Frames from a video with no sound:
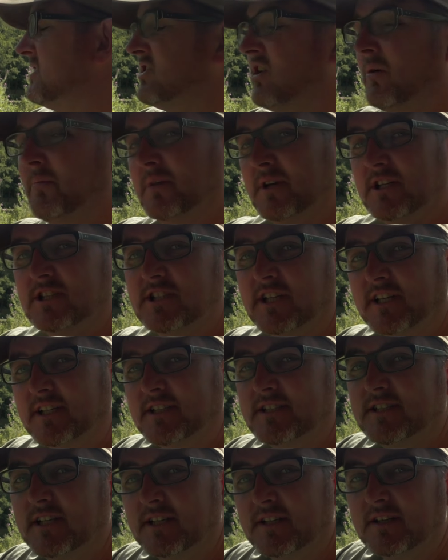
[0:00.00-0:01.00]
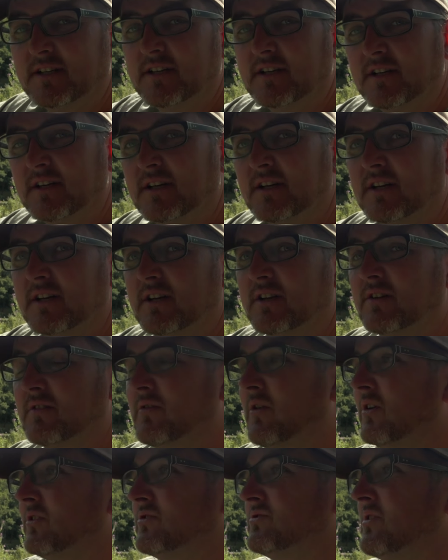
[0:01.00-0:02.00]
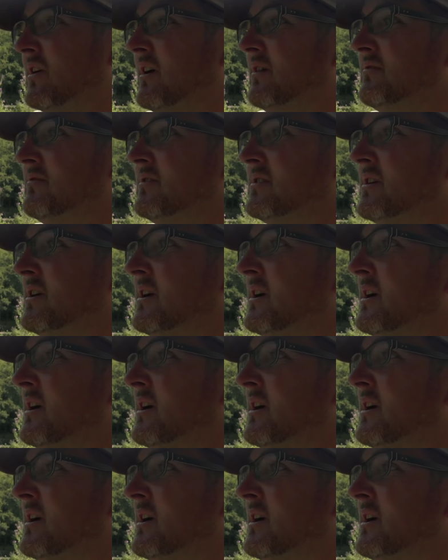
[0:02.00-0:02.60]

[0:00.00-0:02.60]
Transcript: chopping and changing the rods round,